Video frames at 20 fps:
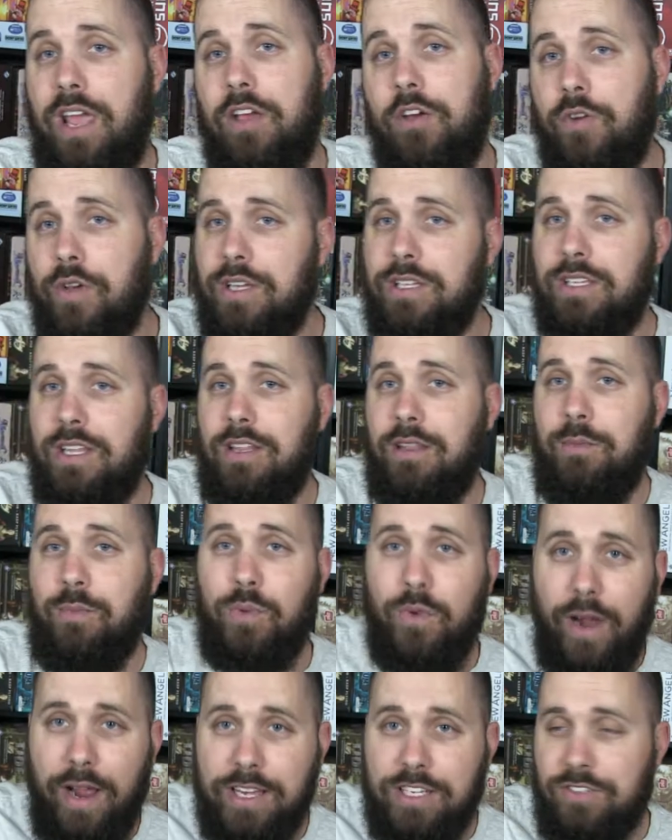increasing the
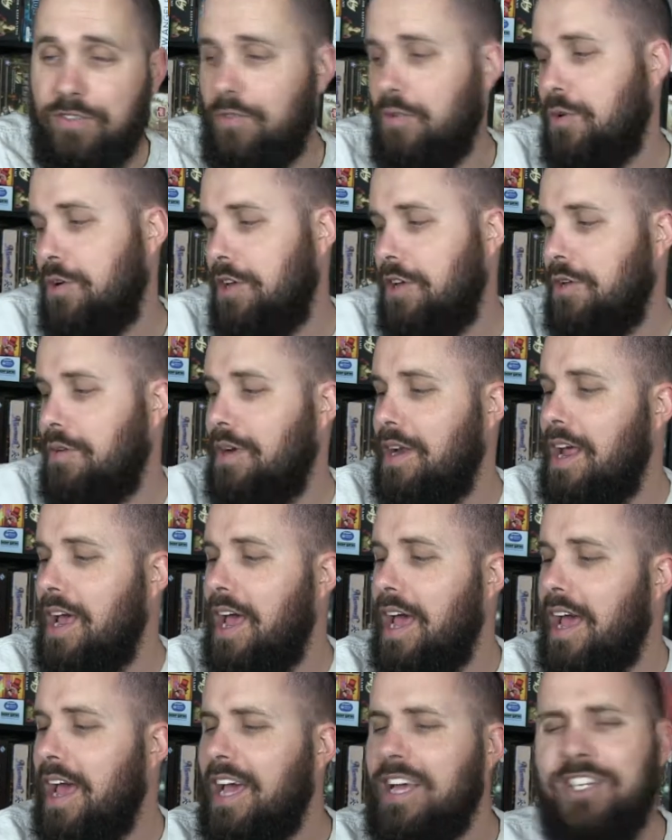price for you. And
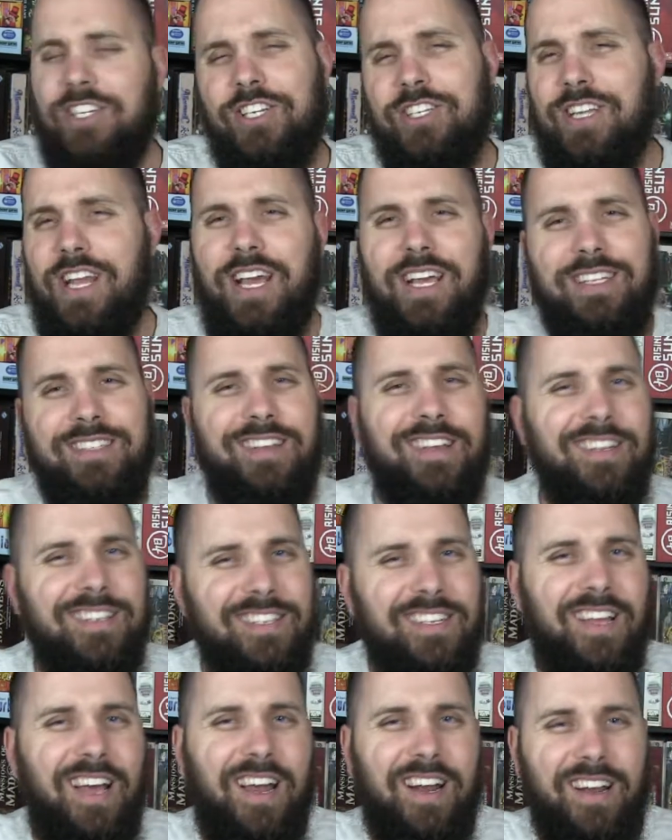
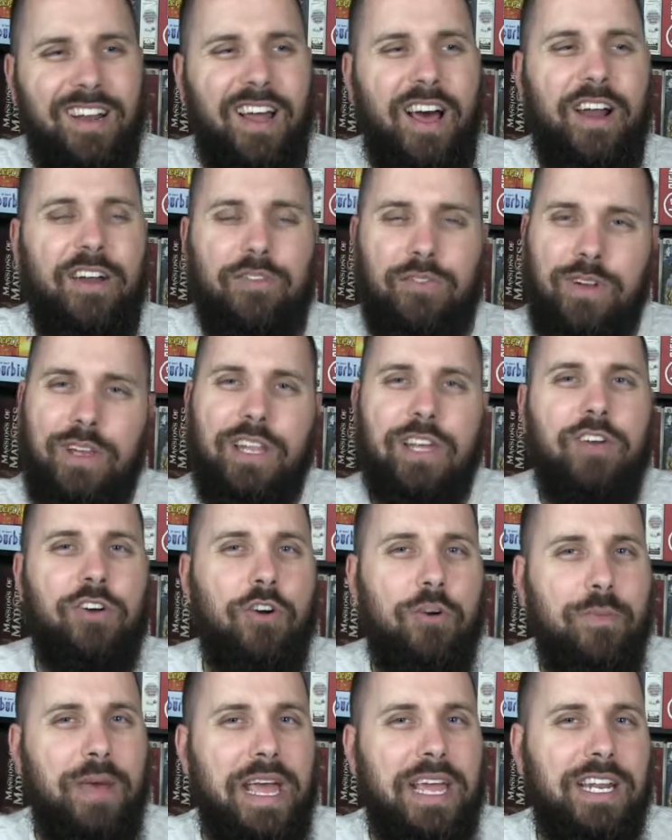it's got a lot of really
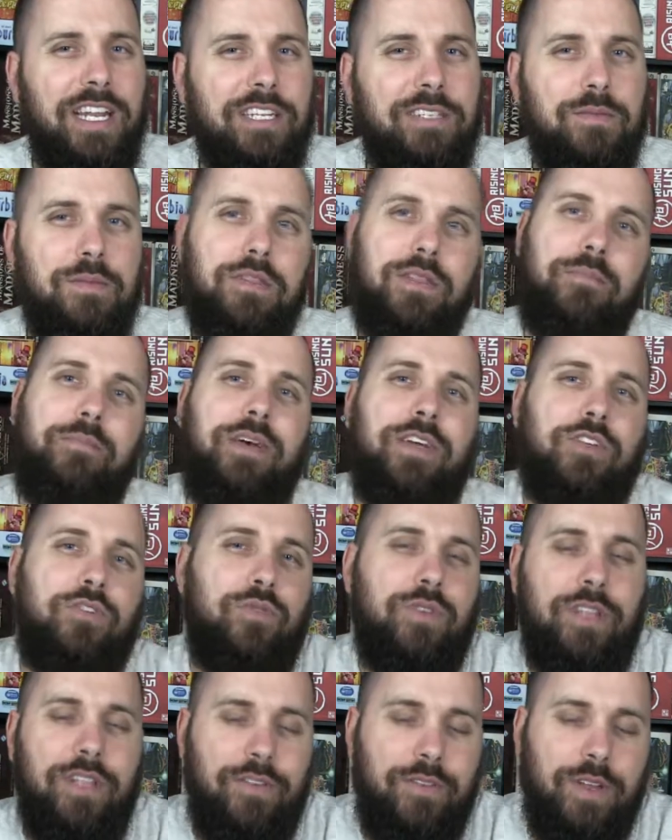cool mechanisms that
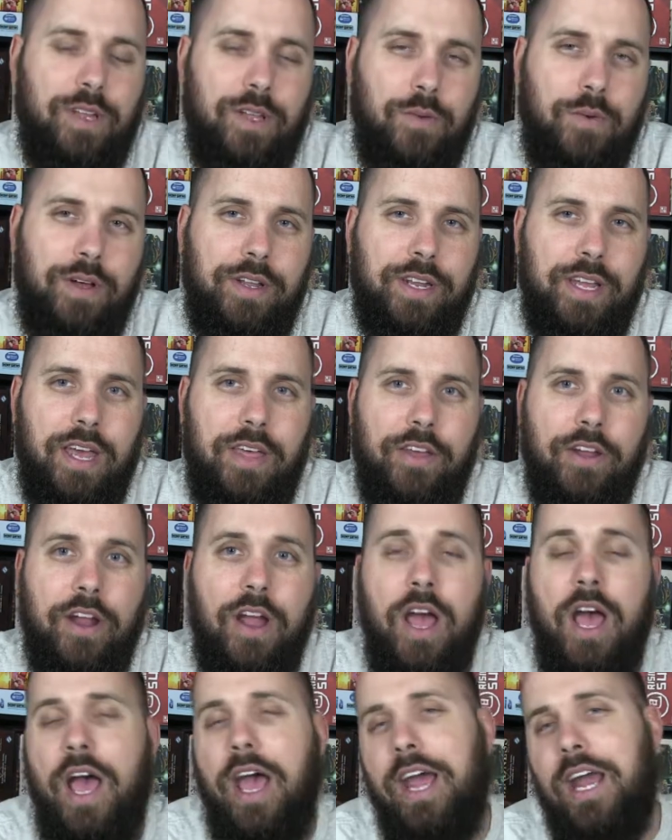mesh really, really well together.
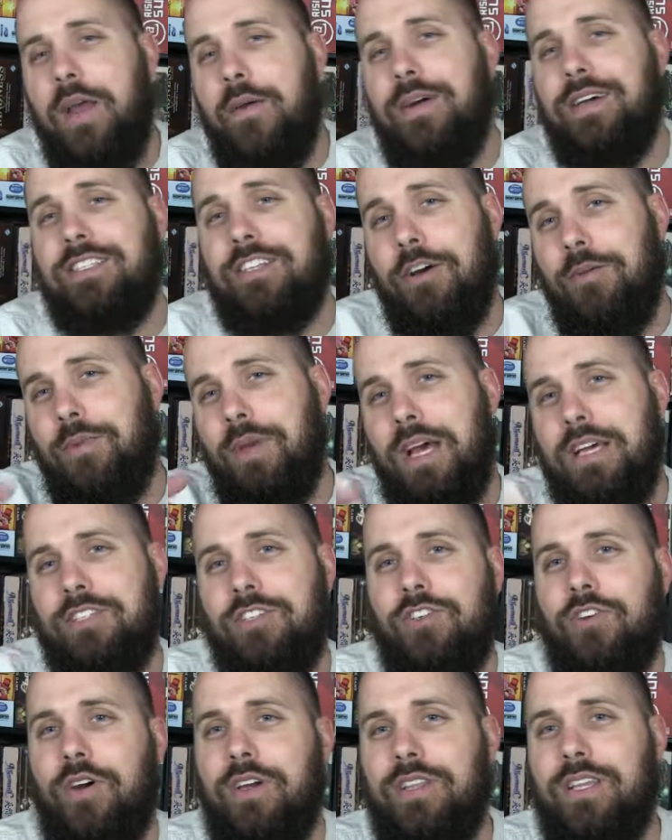Anyways, I hope you guys
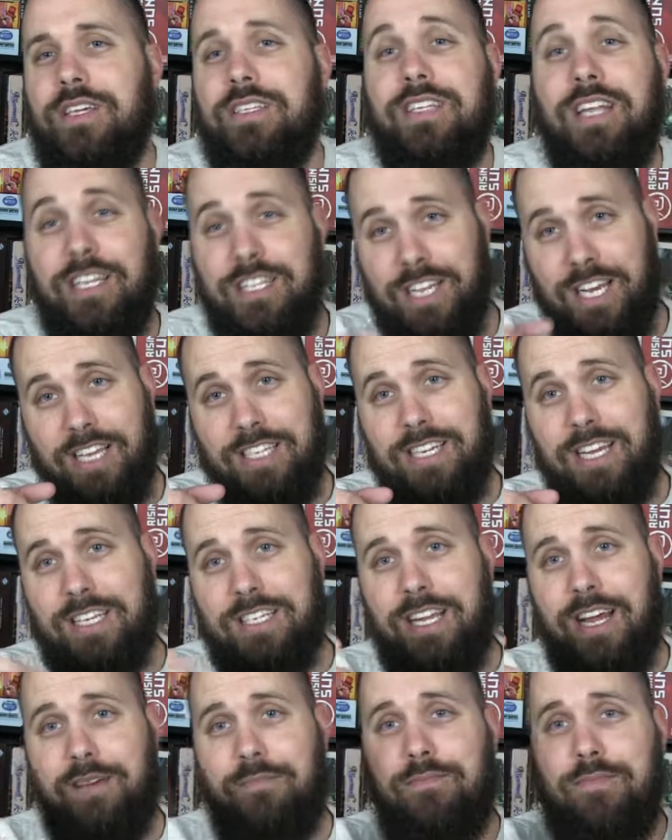enjoyed this, and I'll see you guys
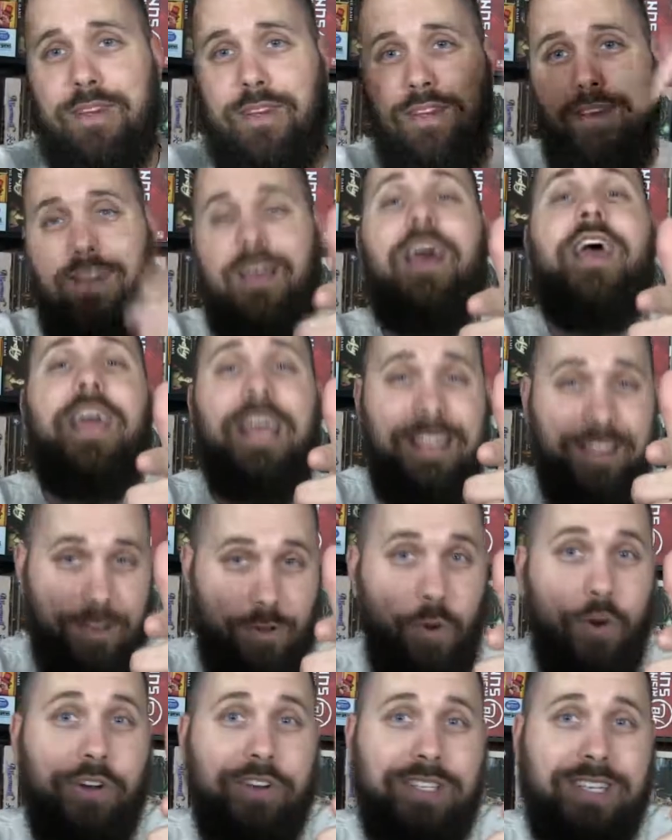next time in the
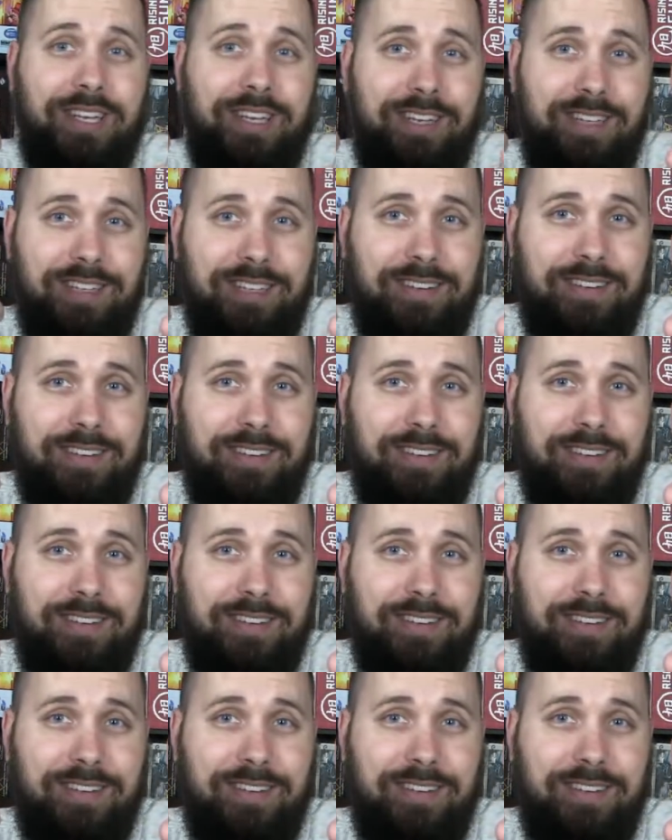quarantine.